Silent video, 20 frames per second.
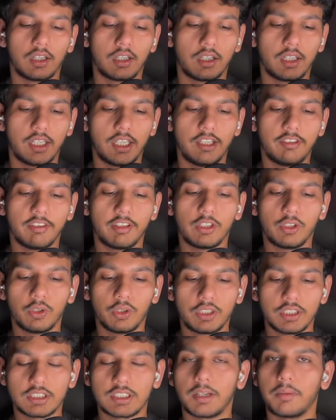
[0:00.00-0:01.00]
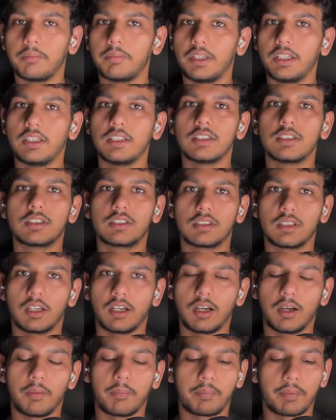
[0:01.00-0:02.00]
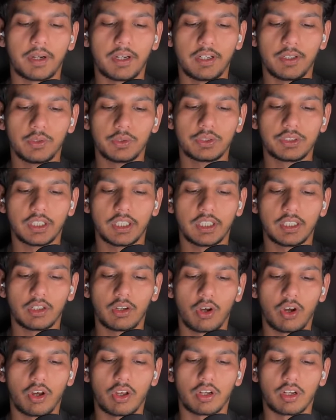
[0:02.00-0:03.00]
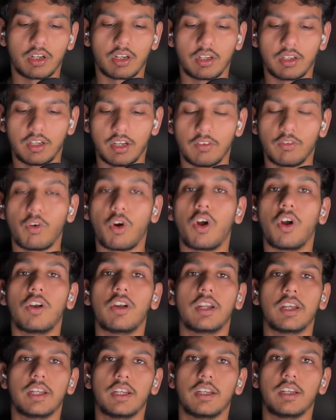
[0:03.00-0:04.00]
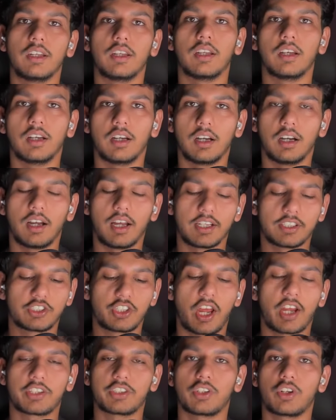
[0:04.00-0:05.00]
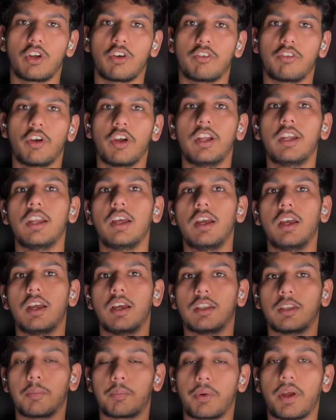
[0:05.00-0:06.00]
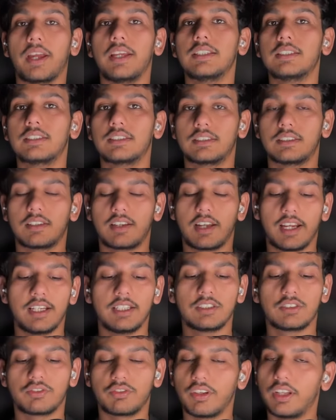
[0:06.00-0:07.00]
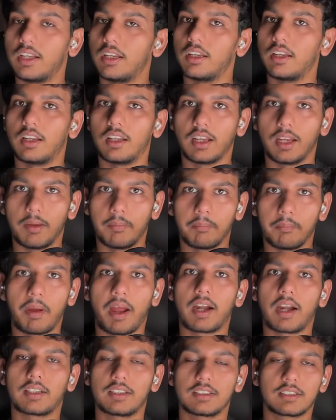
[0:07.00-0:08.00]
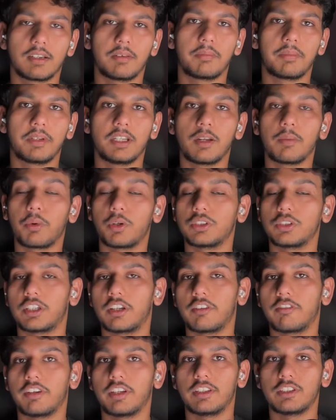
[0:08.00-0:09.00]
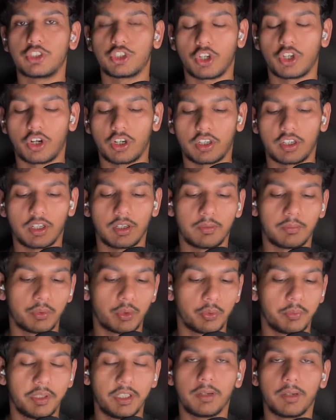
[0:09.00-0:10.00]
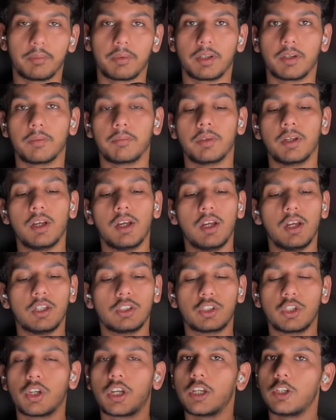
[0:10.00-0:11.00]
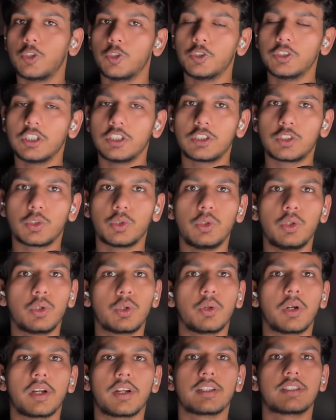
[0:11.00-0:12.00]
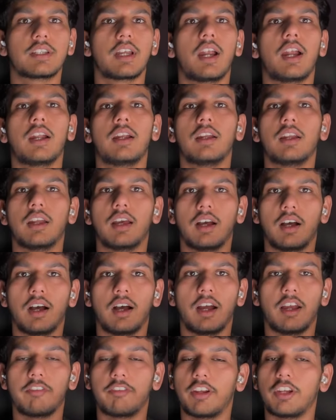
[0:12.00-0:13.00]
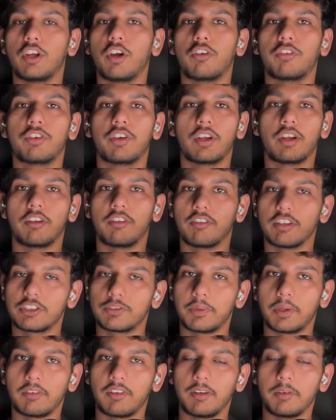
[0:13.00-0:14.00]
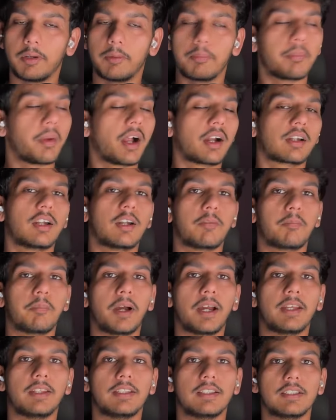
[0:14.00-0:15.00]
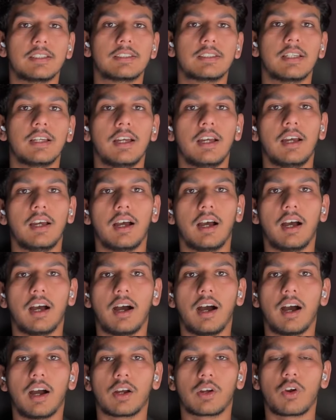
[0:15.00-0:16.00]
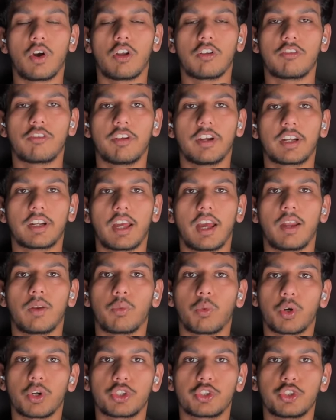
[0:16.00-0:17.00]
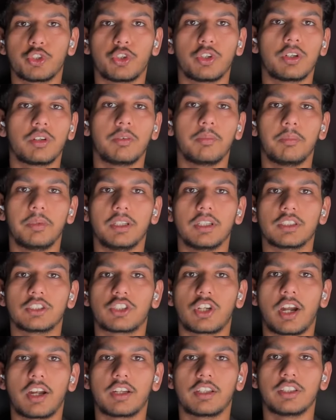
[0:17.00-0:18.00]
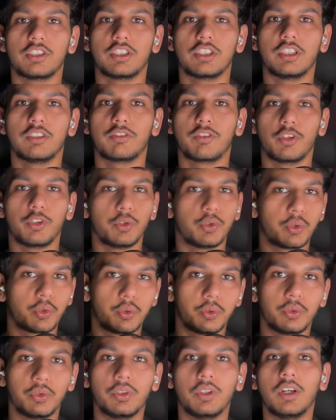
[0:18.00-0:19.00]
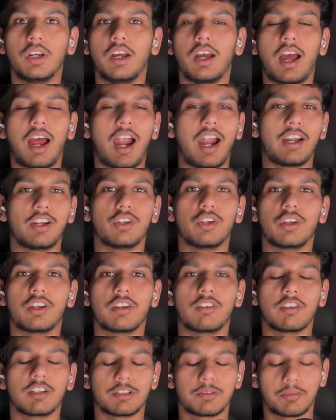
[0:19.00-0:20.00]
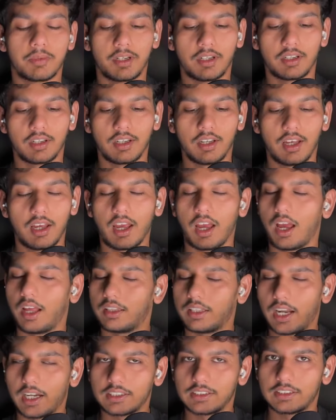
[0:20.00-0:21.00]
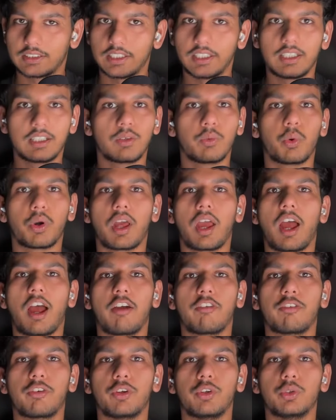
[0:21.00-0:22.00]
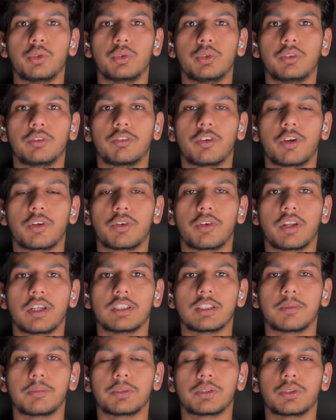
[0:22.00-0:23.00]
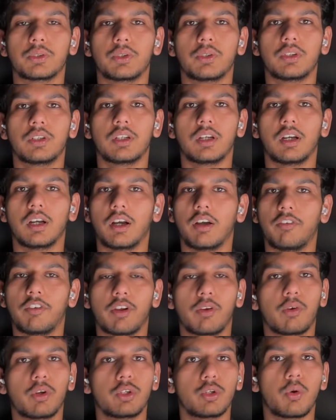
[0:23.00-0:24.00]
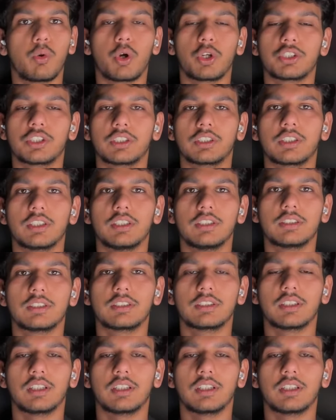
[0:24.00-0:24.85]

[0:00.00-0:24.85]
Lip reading: even though this company is producing or involved in extraction of oil, the price rise will impact this company in a positive way in short term to medium term. So you can use this tool to understand if any of your investment will be impacted by this conflict, and what should be the strategy for you to handle an investment. And that's it, what I have for you for today's episode. Wherever you're watching this,